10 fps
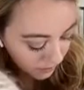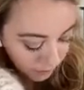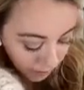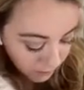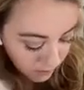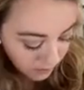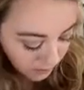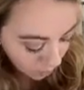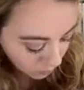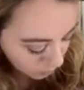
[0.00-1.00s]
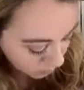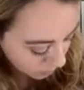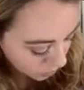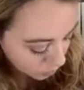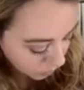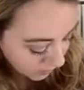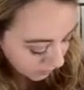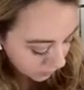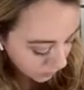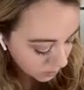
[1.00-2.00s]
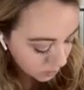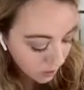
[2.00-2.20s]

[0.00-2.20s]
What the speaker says: round and then also on straight needles.